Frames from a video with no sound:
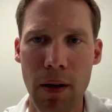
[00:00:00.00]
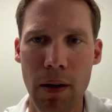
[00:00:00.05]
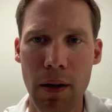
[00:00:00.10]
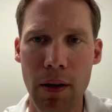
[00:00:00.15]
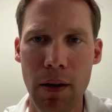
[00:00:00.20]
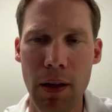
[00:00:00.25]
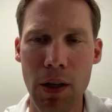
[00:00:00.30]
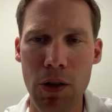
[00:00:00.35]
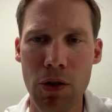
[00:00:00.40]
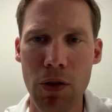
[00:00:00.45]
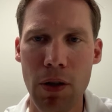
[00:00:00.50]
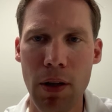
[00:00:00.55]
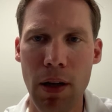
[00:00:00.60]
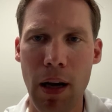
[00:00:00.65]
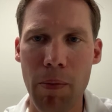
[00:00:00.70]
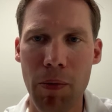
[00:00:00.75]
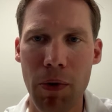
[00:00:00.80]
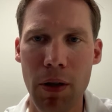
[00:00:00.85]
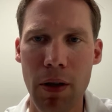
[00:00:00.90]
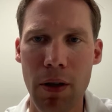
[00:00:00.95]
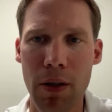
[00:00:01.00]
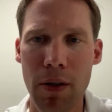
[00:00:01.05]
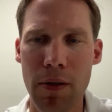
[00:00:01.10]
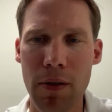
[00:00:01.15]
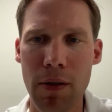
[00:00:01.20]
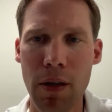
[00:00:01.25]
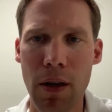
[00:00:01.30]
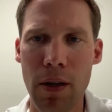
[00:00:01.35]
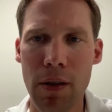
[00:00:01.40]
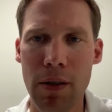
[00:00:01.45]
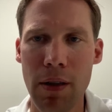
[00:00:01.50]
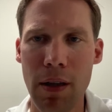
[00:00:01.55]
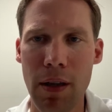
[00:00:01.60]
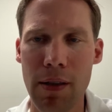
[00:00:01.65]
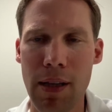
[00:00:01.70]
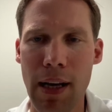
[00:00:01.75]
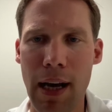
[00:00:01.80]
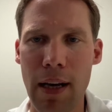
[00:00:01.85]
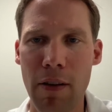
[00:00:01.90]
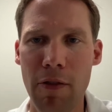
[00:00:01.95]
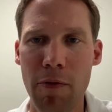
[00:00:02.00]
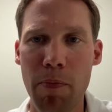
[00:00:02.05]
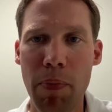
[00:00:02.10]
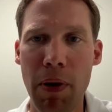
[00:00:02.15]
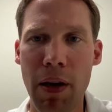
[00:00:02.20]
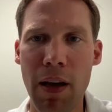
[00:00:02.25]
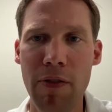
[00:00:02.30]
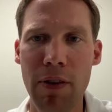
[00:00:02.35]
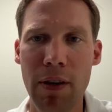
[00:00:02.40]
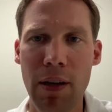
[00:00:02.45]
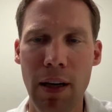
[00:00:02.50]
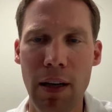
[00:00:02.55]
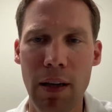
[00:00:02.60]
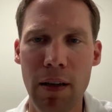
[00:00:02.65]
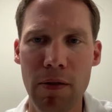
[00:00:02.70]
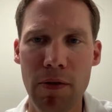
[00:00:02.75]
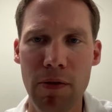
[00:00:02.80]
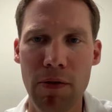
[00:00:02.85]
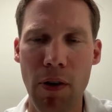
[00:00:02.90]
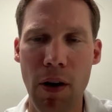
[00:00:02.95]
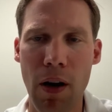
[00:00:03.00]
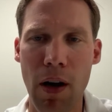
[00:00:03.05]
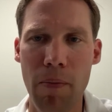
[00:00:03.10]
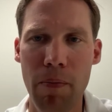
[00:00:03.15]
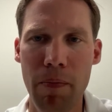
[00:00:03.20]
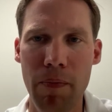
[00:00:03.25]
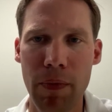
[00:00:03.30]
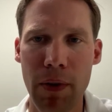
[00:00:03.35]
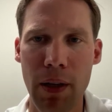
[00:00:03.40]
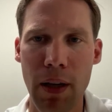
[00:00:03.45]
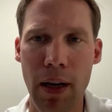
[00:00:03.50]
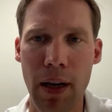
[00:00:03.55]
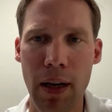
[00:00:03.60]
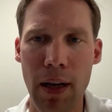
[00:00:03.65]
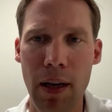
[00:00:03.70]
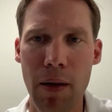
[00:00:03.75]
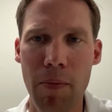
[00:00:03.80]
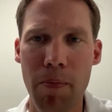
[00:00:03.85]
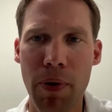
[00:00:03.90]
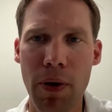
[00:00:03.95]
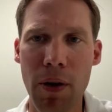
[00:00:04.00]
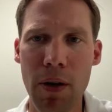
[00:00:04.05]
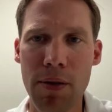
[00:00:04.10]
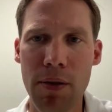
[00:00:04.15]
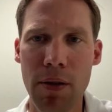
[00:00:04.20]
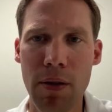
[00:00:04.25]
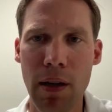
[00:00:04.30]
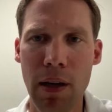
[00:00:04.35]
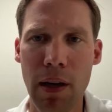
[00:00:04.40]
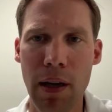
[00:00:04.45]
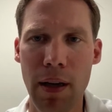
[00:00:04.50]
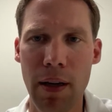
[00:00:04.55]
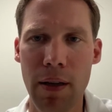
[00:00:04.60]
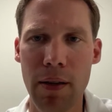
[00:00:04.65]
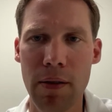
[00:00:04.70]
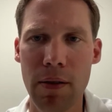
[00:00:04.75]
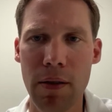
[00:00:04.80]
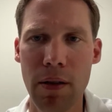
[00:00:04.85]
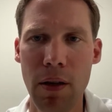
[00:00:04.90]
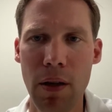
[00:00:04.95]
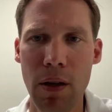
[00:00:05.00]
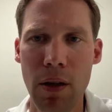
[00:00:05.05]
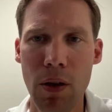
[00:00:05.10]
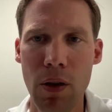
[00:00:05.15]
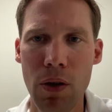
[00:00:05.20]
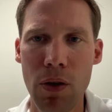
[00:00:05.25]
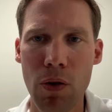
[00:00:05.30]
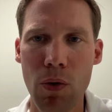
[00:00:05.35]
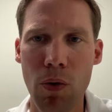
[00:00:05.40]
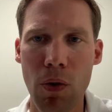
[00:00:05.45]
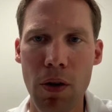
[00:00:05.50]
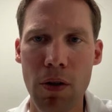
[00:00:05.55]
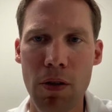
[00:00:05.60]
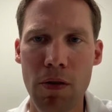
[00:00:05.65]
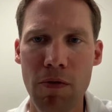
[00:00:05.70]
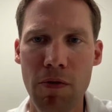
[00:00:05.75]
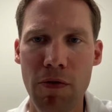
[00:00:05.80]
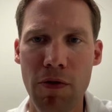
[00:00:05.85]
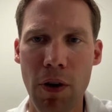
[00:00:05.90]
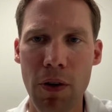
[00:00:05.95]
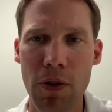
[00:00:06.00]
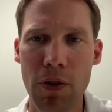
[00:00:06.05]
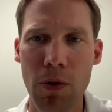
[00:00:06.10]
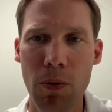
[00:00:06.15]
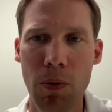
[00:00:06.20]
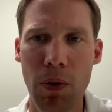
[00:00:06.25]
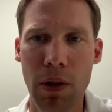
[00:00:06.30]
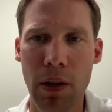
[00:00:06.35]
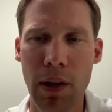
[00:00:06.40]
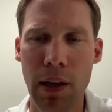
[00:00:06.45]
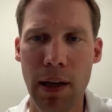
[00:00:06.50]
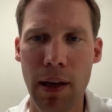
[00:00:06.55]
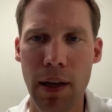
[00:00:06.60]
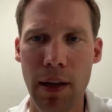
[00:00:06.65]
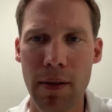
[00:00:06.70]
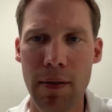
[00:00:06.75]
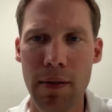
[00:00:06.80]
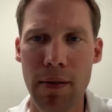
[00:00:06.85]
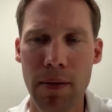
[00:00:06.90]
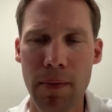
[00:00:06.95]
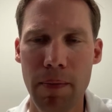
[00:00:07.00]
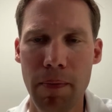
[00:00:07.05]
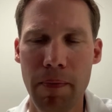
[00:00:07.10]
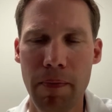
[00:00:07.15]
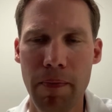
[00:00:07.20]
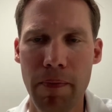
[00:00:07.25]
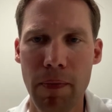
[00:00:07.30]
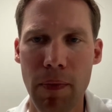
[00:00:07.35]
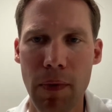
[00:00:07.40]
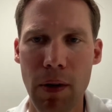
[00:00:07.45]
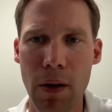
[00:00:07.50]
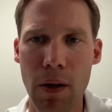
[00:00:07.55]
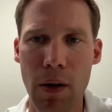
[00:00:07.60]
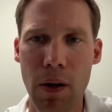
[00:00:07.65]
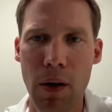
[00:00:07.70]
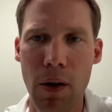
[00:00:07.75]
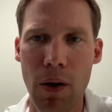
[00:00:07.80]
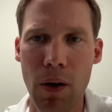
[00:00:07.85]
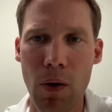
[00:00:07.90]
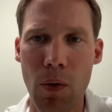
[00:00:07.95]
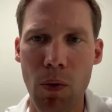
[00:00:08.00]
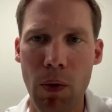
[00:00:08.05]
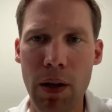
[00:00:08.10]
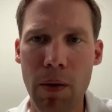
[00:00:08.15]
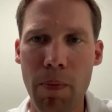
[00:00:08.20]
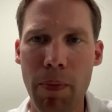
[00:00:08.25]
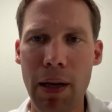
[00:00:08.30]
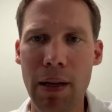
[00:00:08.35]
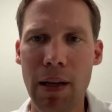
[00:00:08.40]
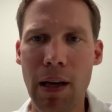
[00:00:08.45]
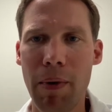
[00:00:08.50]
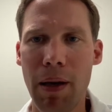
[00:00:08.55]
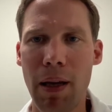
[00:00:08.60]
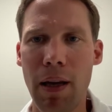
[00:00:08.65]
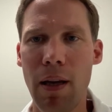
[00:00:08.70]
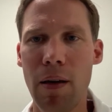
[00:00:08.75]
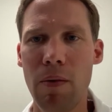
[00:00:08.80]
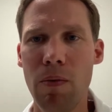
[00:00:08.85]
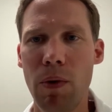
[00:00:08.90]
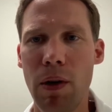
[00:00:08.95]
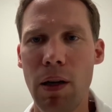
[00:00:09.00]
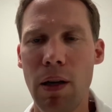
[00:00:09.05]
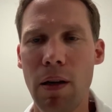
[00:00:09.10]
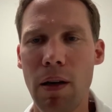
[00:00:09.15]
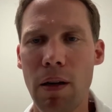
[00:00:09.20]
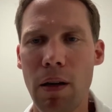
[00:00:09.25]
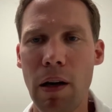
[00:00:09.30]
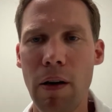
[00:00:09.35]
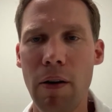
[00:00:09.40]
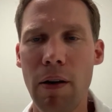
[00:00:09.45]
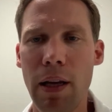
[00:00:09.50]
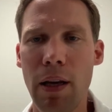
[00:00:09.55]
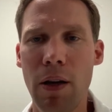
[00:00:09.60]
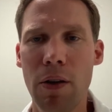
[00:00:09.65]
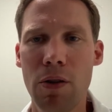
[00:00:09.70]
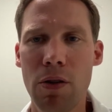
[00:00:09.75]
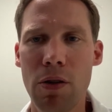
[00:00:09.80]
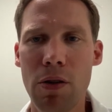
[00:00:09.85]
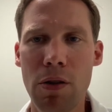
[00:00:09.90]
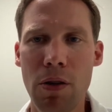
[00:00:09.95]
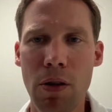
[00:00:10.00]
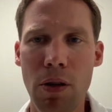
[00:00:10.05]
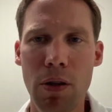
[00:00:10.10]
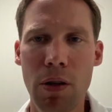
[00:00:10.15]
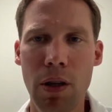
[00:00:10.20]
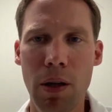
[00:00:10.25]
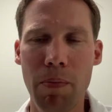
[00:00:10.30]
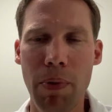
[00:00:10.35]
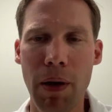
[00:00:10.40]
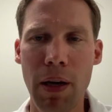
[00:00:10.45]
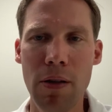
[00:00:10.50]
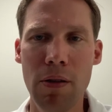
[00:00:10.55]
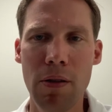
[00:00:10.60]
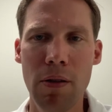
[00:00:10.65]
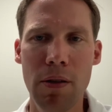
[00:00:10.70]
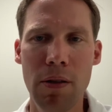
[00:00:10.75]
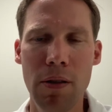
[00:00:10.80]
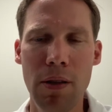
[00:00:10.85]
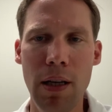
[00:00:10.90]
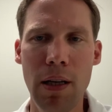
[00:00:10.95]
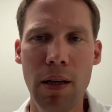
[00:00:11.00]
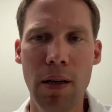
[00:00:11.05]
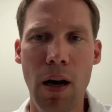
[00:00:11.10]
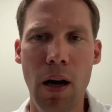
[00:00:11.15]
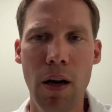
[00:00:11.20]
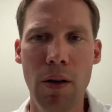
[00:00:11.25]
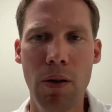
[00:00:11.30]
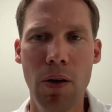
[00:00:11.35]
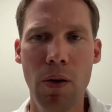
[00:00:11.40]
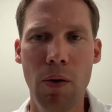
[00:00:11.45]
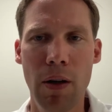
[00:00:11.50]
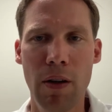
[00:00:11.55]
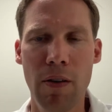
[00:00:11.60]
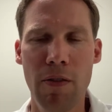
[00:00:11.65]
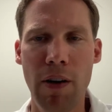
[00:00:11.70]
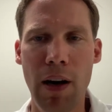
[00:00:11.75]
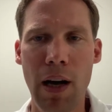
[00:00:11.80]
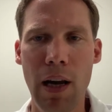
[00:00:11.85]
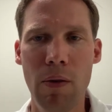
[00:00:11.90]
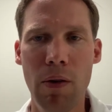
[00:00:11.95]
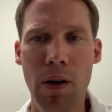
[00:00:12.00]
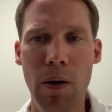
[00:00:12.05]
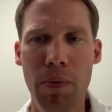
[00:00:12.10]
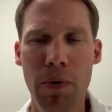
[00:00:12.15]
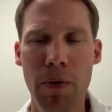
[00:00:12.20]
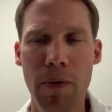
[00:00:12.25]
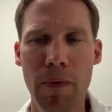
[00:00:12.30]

The issue that I'm going to discuss is that of pivoting from in-person clinics towards virtual clinics. When the pandemic hit, we clearly understood that patients needed ongoing follow-up,